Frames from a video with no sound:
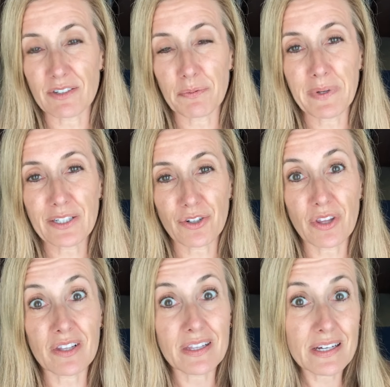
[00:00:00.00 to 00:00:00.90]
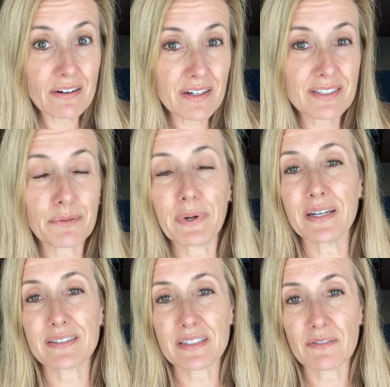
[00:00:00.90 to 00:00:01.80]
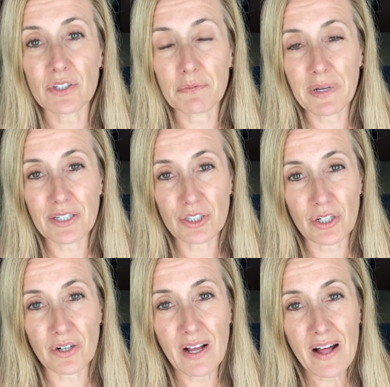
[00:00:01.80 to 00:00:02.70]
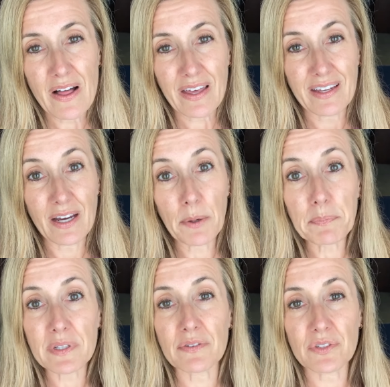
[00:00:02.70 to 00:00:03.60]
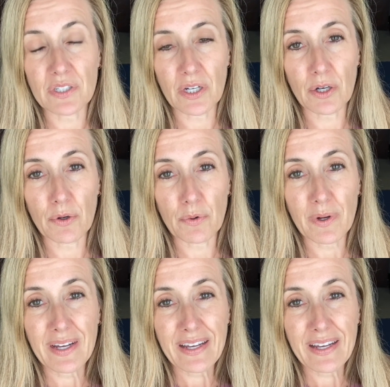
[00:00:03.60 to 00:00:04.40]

to make sure the lyrics are positive, to make sure it uplifts you.